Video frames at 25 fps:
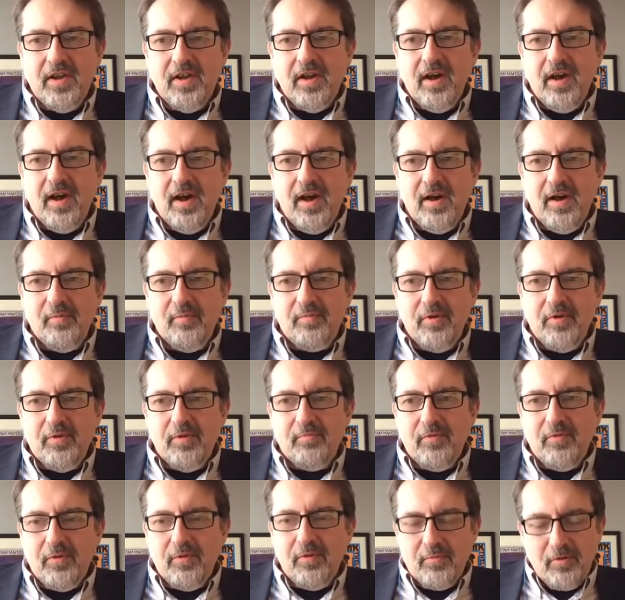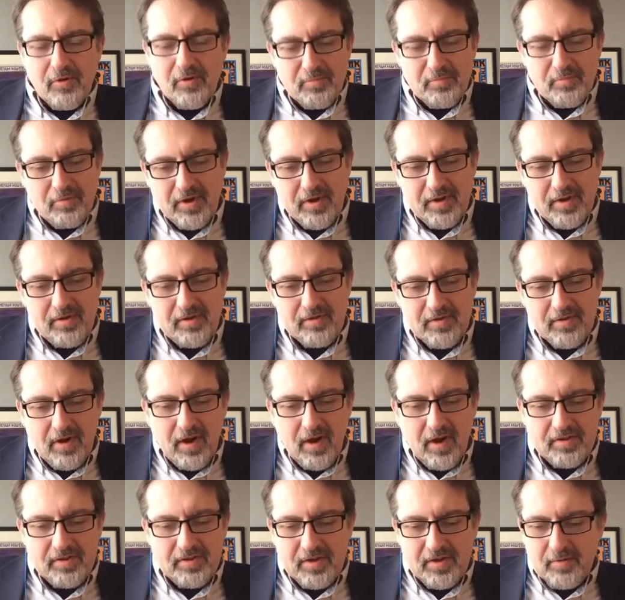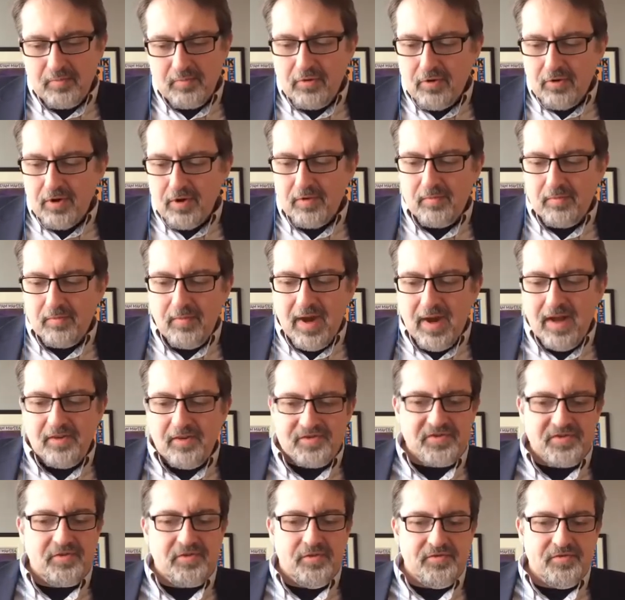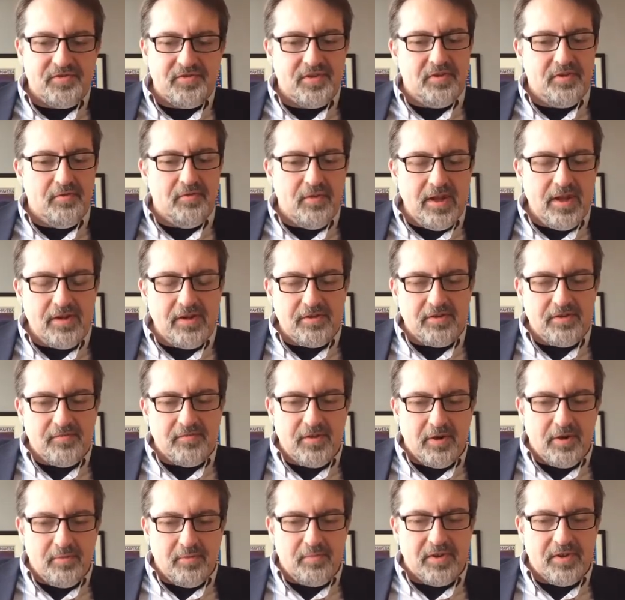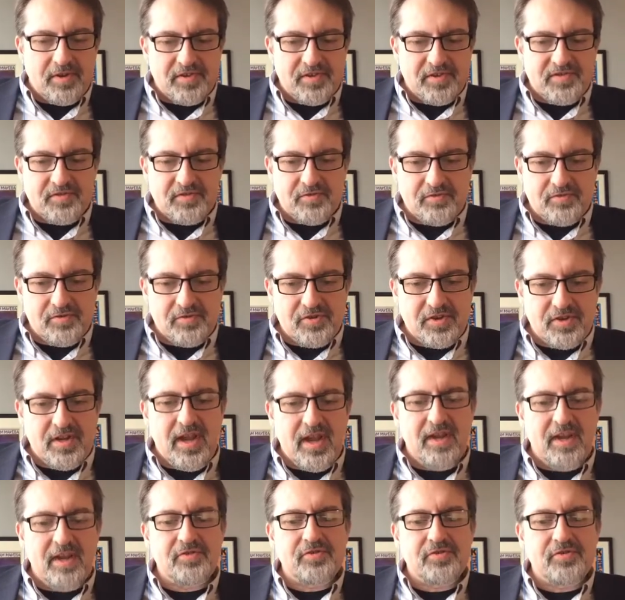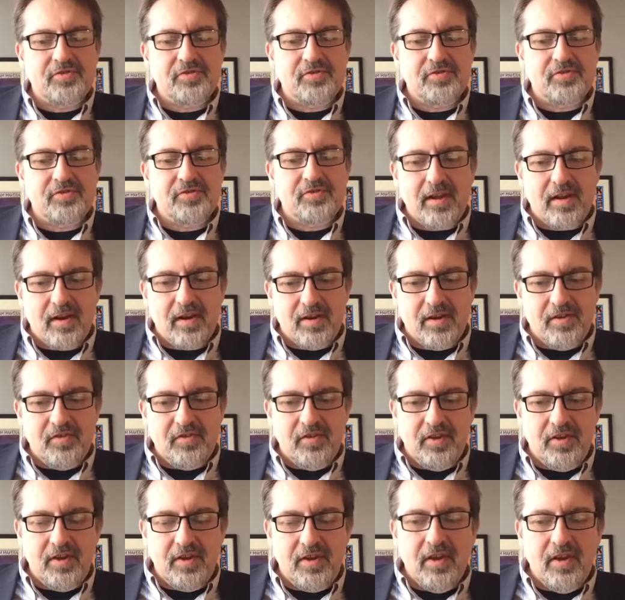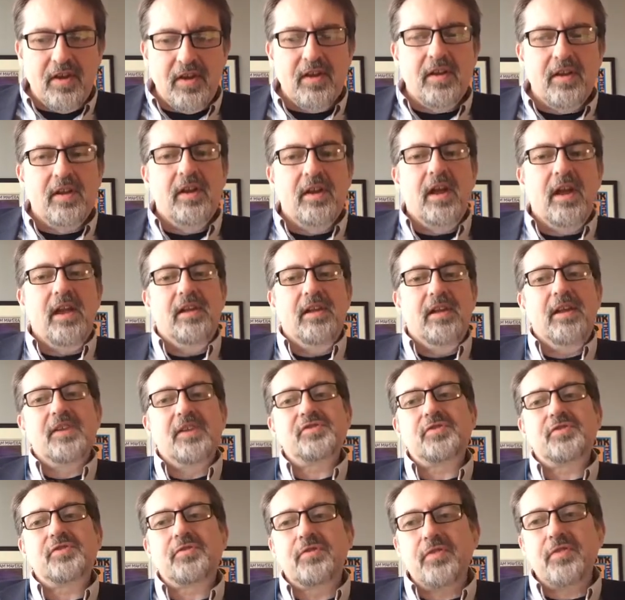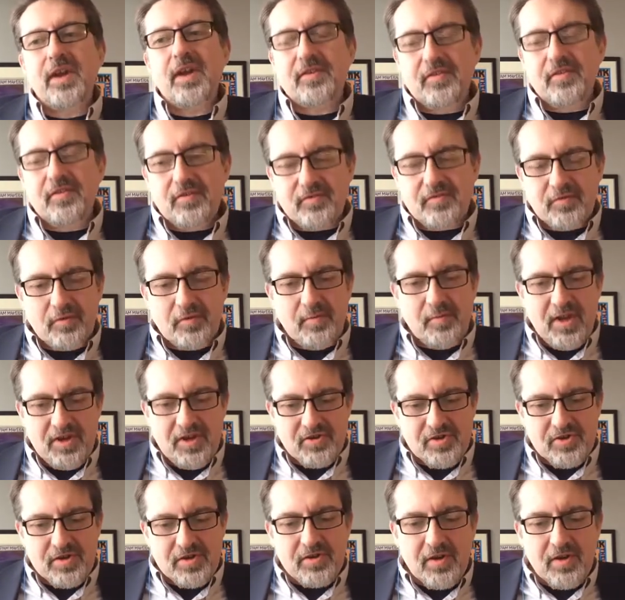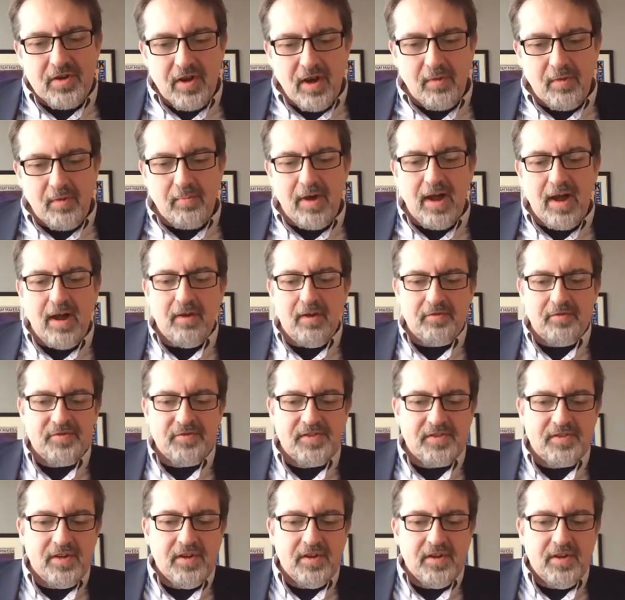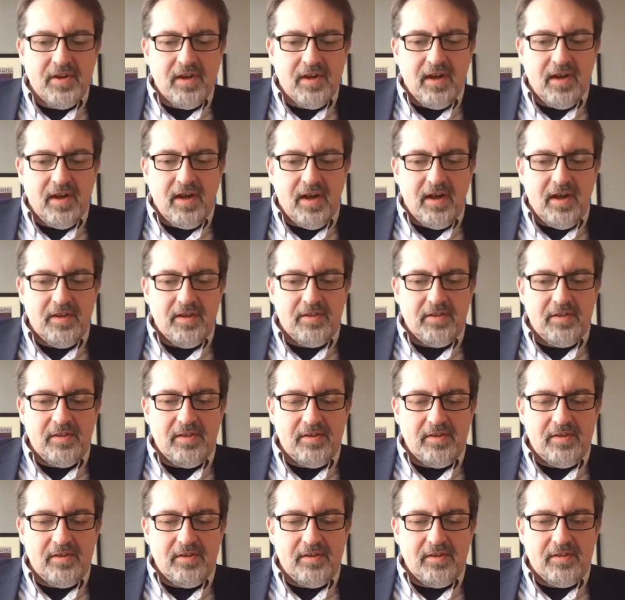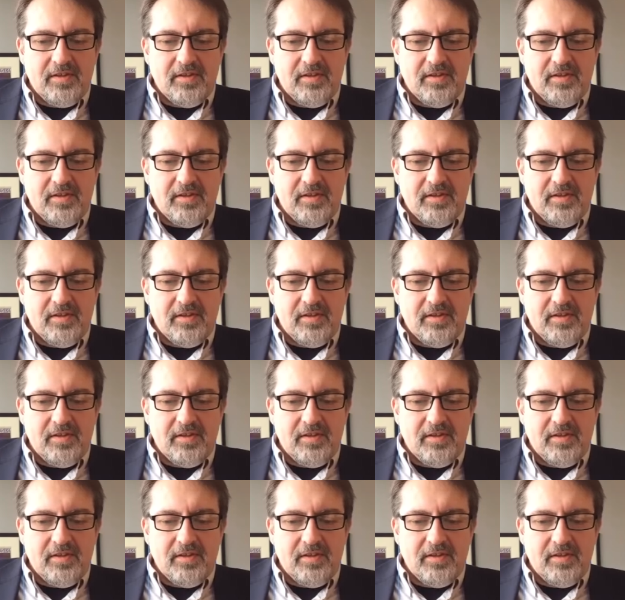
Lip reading: But more point, all the important milestones in the way to developing the solution. As you do that R&D, and as you collect information about the